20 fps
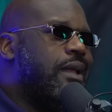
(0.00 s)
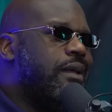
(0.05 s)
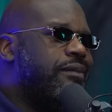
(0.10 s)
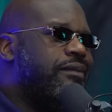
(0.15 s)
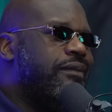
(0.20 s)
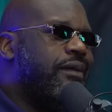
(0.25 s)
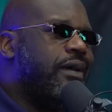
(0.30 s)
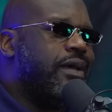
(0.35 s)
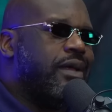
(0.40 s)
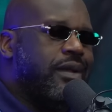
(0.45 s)
like,
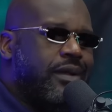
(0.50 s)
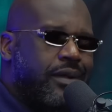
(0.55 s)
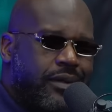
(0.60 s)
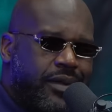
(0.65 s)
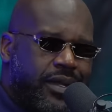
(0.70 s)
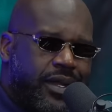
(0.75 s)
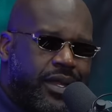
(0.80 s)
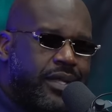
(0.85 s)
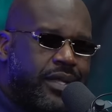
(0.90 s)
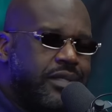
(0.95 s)
I
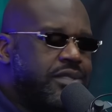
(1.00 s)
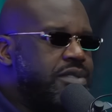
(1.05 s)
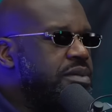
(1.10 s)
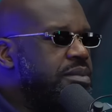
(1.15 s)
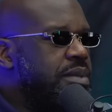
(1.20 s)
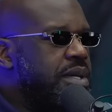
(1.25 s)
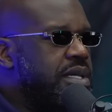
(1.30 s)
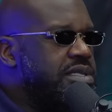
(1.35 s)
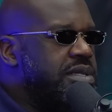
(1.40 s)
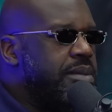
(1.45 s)
only got two
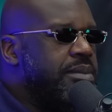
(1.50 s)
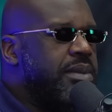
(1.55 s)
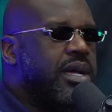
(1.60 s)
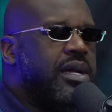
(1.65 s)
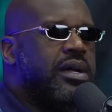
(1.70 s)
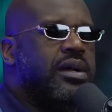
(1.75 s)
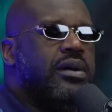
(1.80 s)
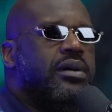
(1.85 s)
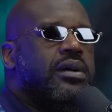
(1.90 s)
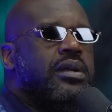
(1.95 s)
months. I'm not
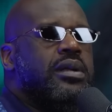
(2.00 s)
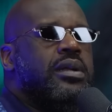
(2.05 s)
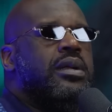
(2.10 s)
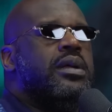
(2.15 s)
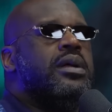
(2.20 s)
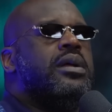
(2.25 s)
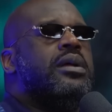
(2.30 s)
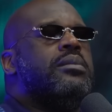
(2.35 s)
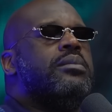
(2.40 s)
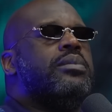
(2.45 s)
going.
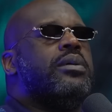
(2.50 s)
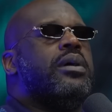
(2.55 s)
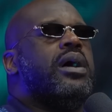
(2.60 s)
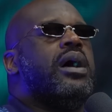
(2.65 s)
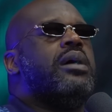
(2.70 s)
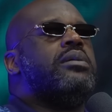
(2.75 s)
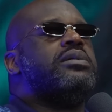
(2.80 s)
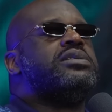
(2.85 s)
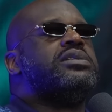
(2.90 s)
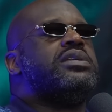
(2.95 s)
Bro,
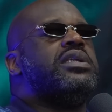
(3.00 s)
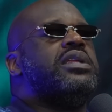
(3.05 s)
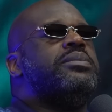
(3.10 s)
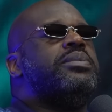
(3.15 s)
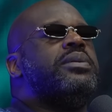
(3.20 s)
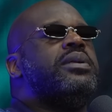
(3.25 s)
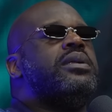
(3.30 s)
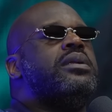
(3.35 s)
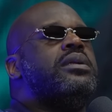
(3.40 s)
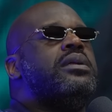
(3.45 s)
I was
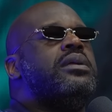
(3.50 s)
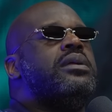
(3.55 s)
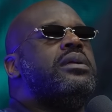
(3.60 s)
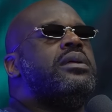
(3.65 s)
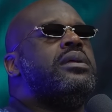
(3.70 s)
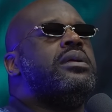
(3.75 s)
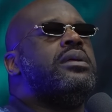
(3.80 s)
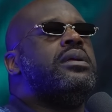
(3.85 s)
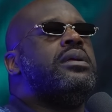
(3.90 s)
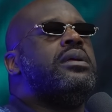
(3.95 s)
sleeping.
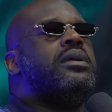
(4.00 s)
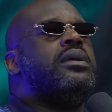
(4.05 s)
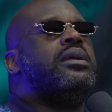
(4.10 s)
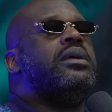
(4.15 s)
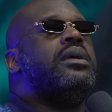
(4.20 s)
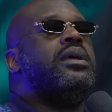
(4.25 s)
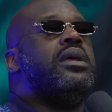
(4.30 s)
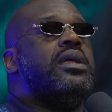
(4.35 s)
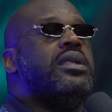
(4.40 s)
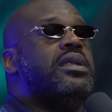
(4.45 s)

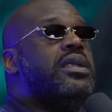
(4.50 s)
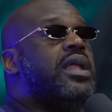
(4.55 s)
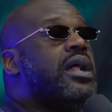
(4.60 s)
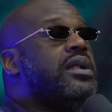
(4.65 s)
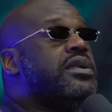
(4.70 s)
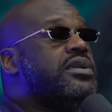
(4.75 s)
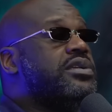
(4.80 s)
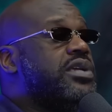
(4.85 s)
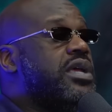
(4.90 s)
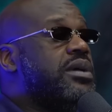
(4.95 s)
And
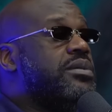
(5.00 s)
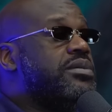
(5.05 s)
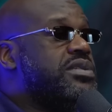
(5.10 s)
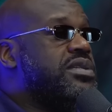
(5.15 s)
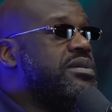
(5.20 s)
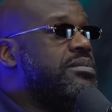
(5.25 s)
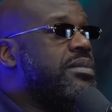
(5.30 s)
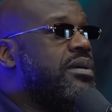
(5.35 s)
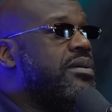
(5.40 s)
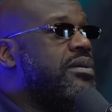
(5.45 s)
Dr. J
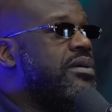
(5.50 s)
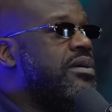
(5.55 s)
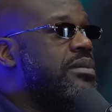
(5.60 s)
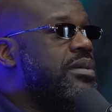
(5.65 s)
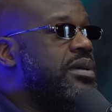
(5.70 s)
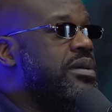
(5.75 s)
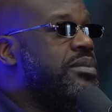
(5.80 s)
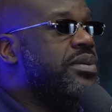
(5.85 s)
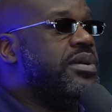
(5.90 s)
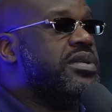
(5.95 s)
was in my room
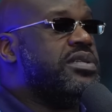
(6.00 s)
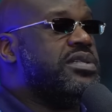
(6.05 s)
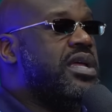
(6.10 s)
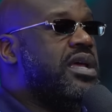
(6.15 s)
and he put his